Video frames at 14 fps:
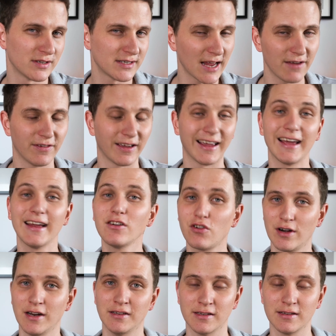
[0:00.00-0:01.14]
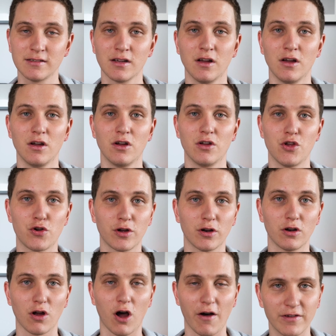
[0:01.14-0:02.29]
saving increases, you
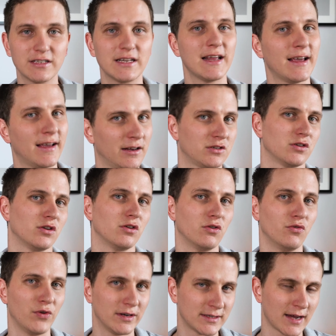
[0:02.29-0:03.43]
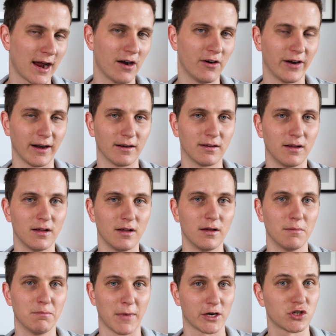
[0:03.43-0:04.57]
can obviously hit retiring
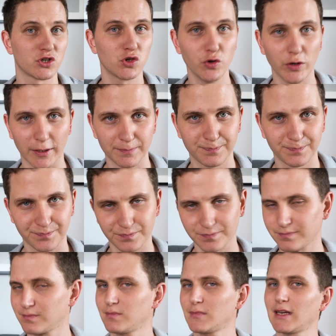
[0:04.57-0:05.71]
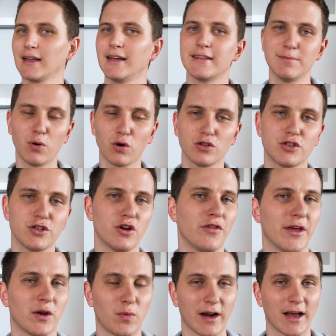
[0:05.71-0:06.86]
much sooner. It's important to note
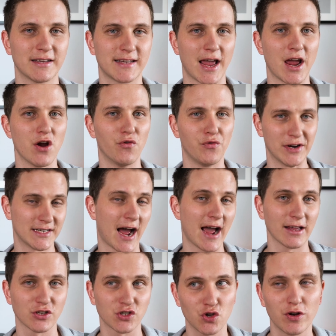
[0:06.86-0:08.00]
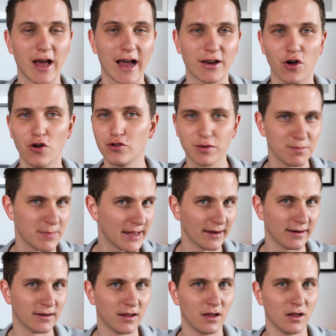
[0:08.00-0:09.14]
that when I say retire sooner, I don't
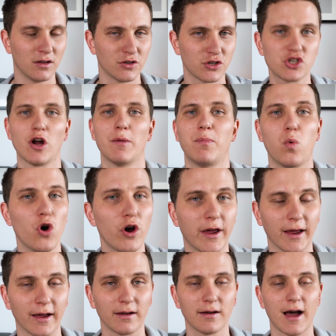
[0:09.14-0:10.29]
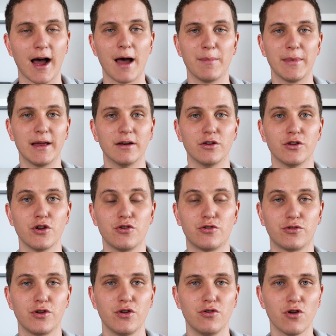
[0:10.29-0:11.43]
mean stop working. I mean
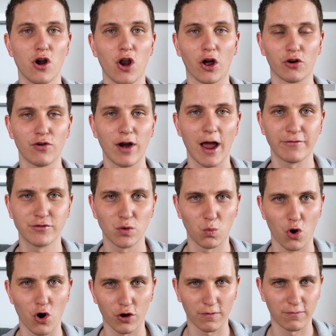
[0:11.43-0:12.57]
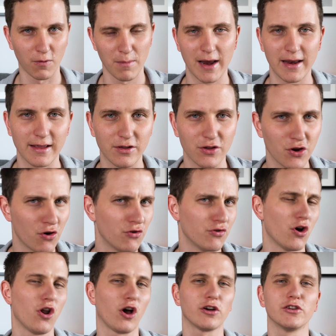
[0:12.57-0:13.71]
you no longer have to work for money. You're
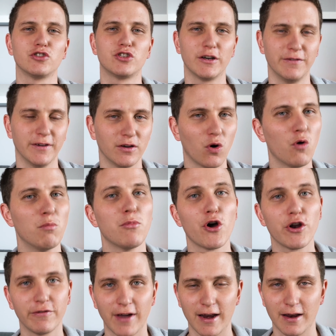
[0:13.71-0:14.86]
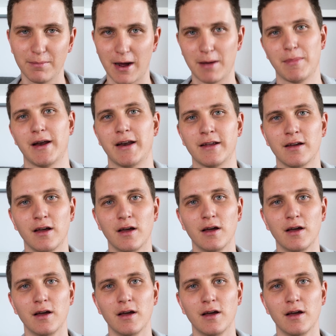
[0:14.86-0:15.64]
no longer driven or motivated by money.